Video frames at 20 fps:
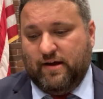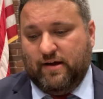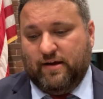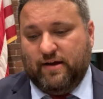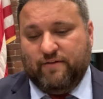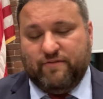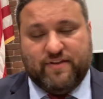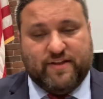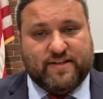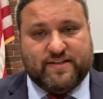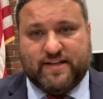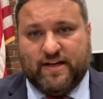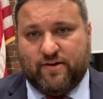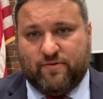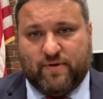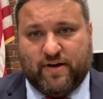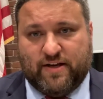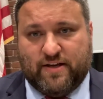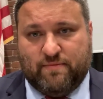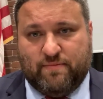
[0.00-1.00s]
Everything sounded
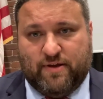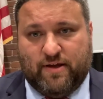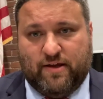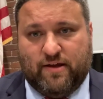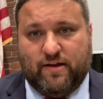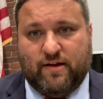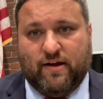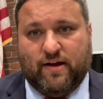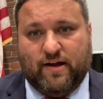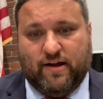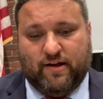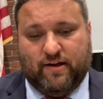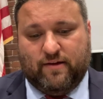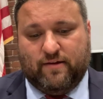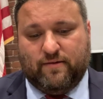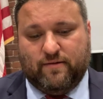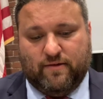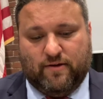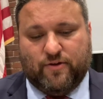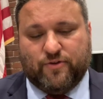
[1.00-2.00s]
right to me.
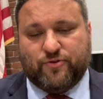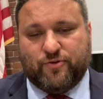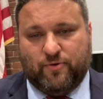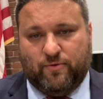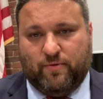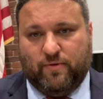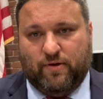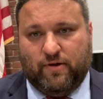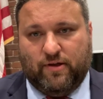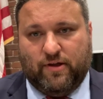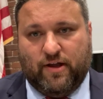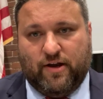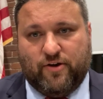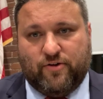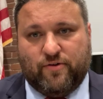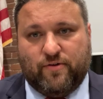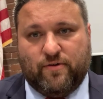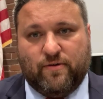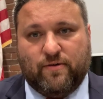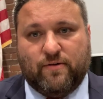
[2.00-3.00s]
I also got
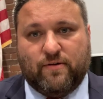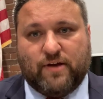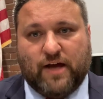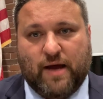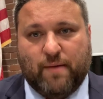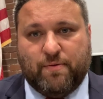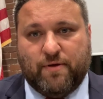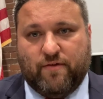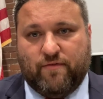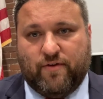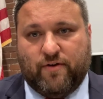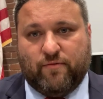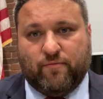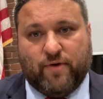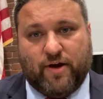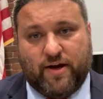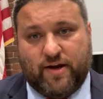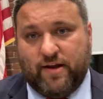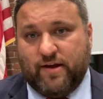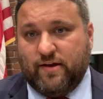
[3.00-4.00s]
a copy of it in
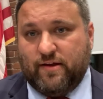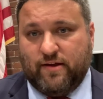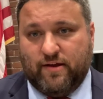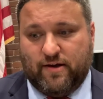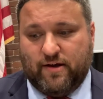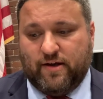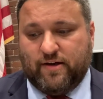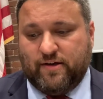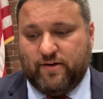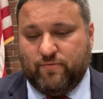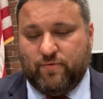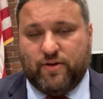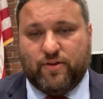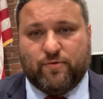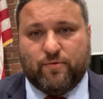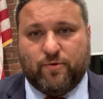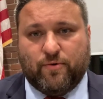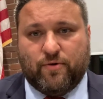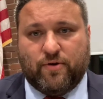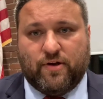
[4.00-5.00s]
writing, and I did read
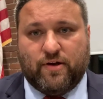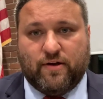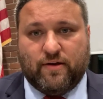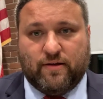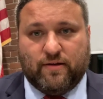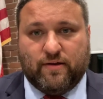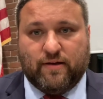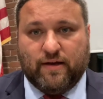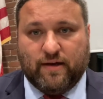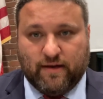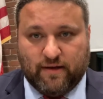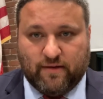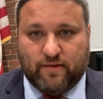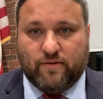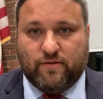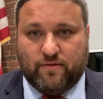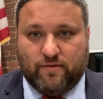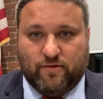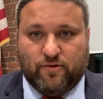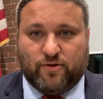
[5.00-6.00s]
through it, and it
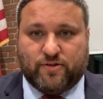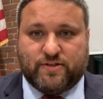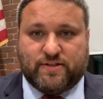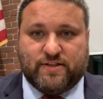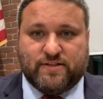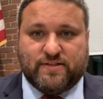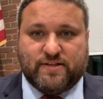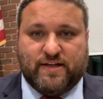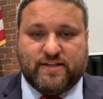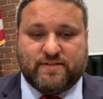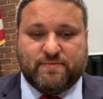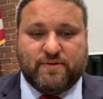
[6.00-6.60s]
looked concise.